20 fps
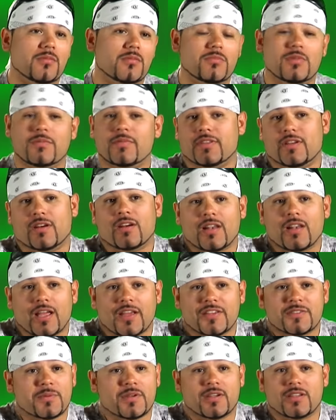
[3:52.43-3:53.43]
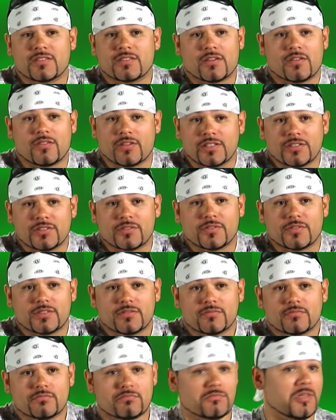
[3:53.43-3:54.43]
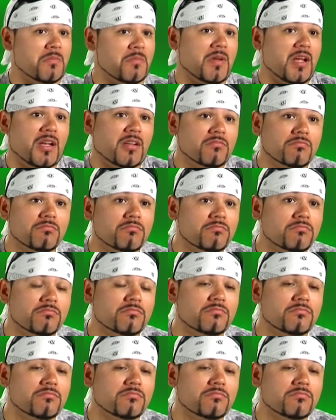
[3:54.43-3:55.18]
Maybe their lives because they're all into it. Come on.